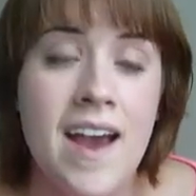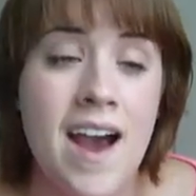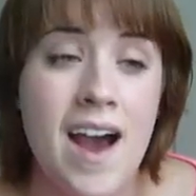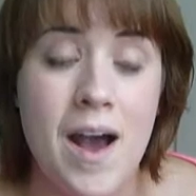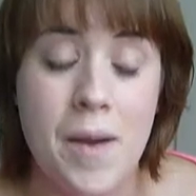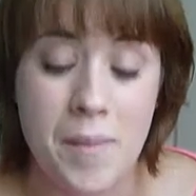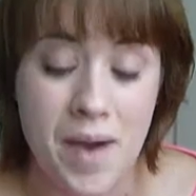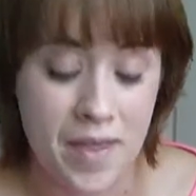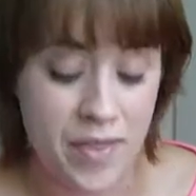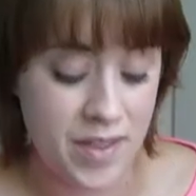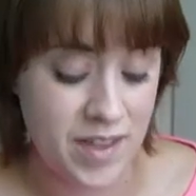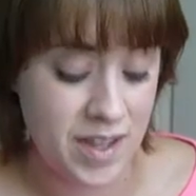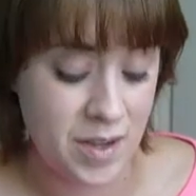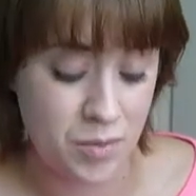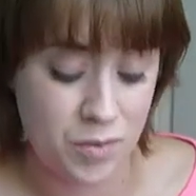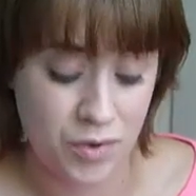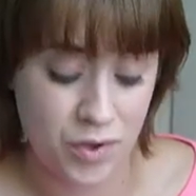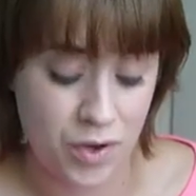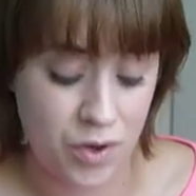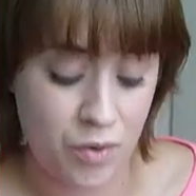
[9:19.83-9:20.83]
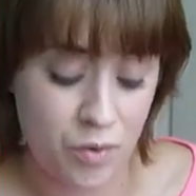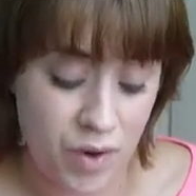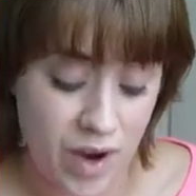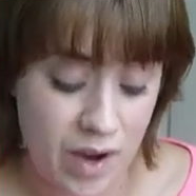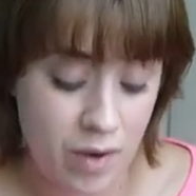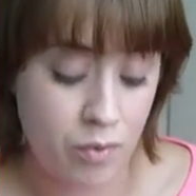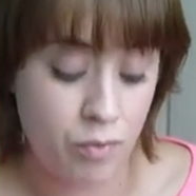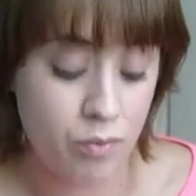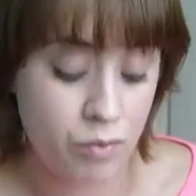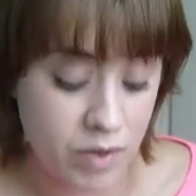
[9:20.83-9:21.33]
I think it would look
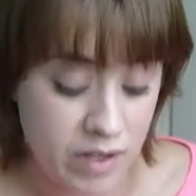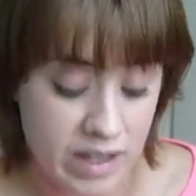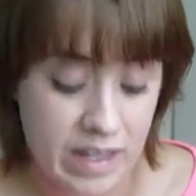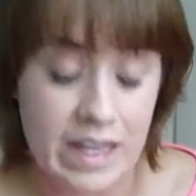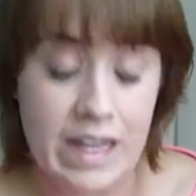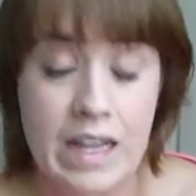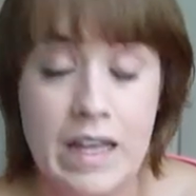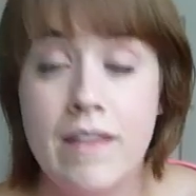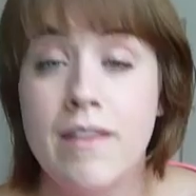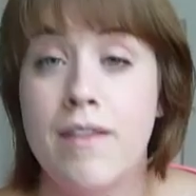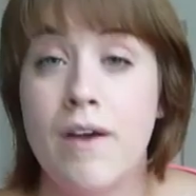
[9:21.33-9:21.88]
great, really,